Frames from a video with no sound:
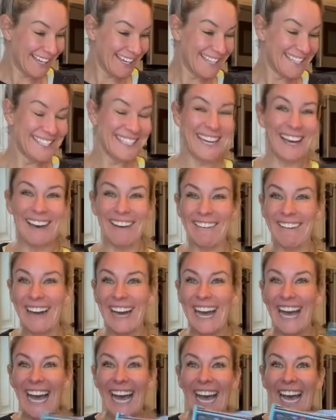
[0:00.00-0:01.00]
So
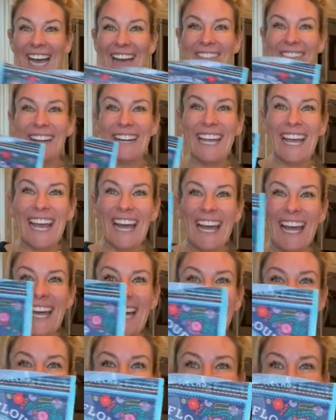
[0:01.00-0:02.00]
I went
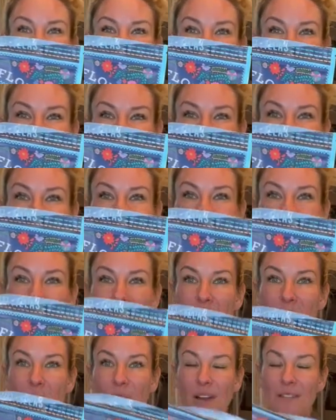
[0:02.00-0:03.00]
ahead and heated
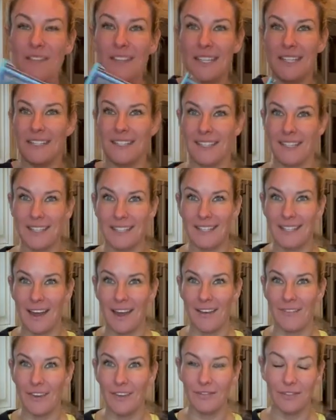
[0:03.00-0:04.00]
up one of these
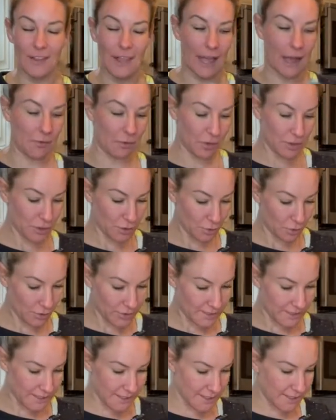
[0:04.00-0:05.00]
cassava flour
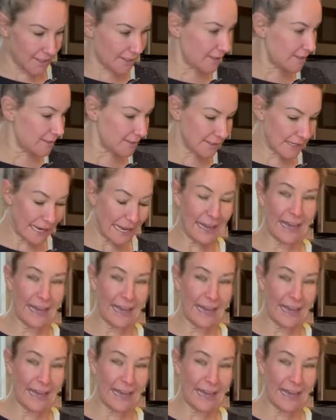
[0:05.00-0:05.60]
tortillas.